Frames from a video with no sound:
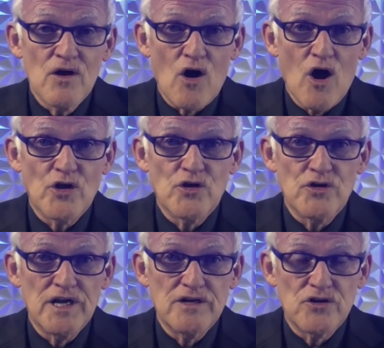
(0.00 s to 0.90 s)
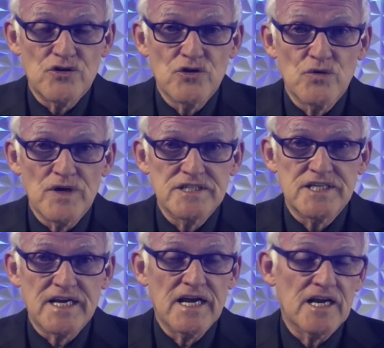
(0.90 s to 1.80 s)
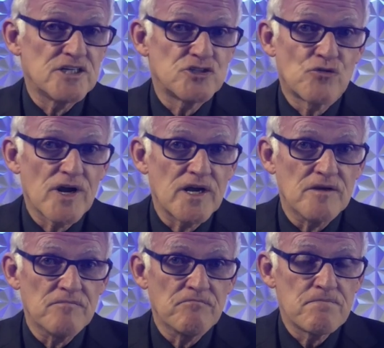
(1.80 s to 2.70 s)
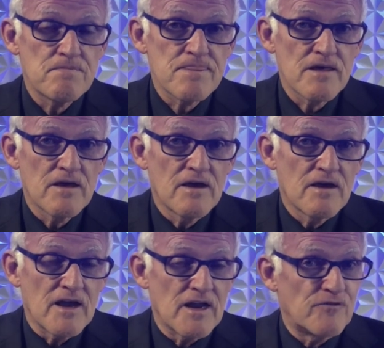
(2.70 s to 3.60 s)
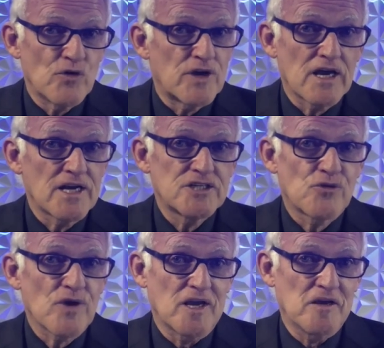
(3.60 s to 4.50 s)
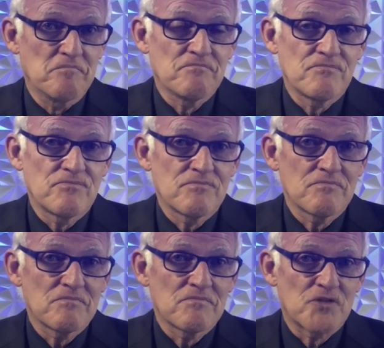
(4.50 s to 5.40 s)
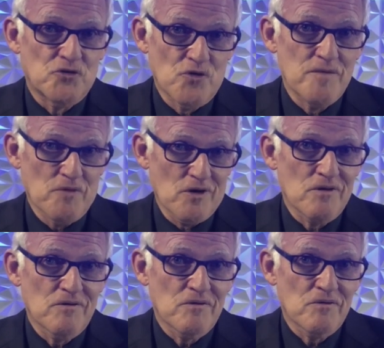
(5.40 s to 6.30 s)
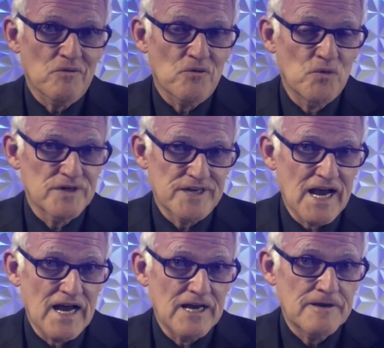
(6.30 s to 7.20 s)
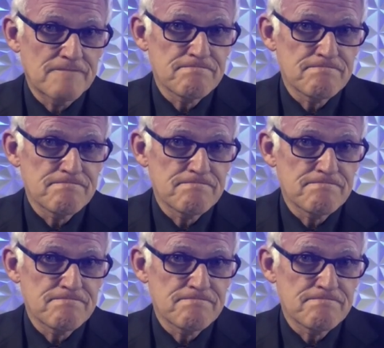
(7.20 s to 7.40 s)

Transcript: All you need to do is to kill his dream. And if you kill his dream, the dreamer will die.